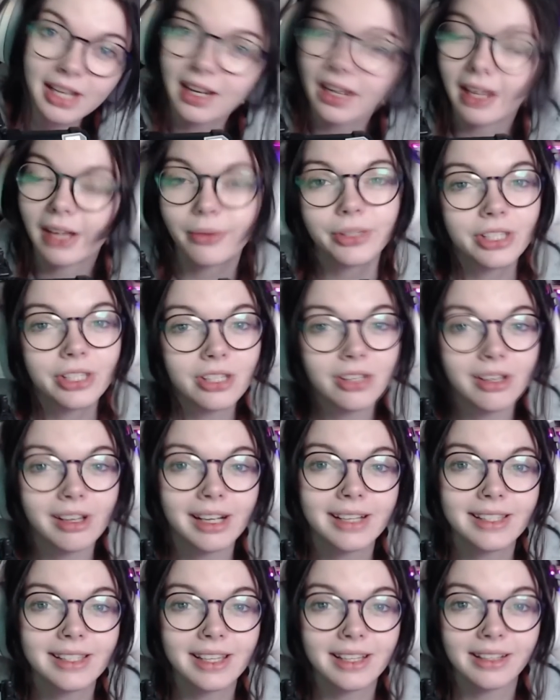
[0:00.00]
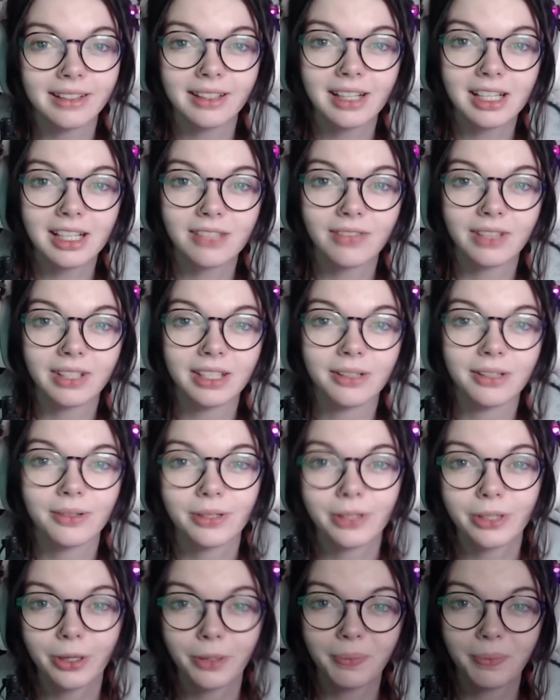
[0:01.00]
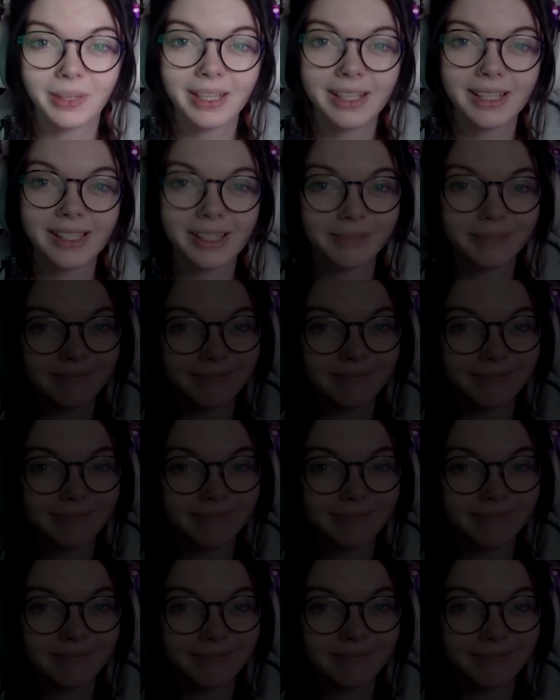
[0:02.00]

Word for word: And I will see you guys in the next video. So, peace.